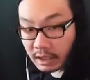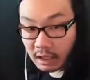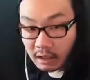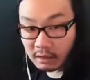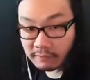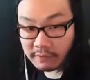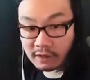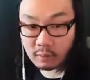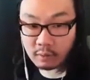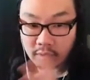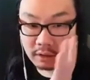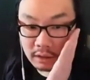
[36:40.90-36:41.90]
again, if
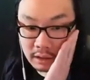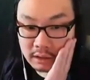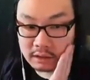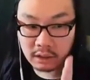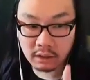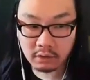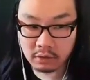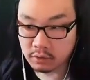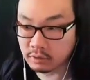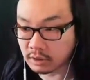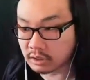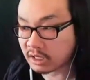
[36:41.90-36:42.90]
anyone is here who
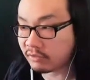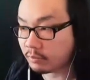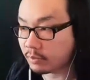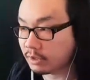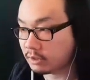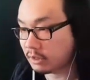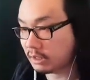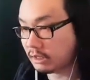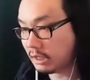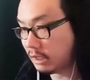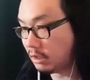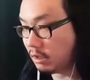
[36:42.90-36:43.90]
does have a print that
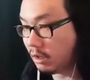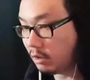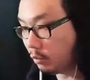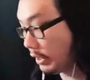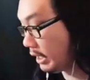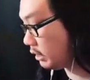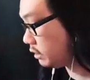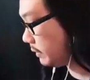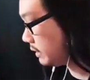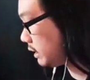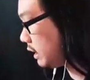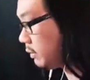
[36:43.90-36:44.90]
they are waiting to
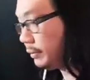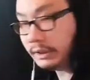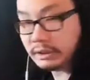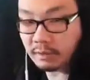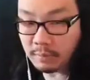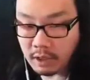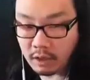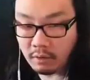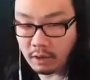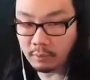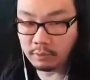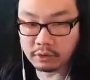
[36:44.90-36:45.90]
be signed, please let me know
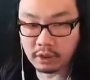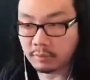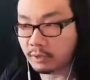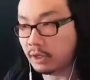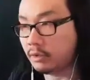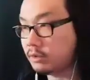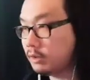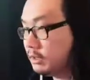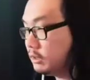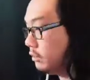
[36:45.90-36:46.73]
and I will try to prioritize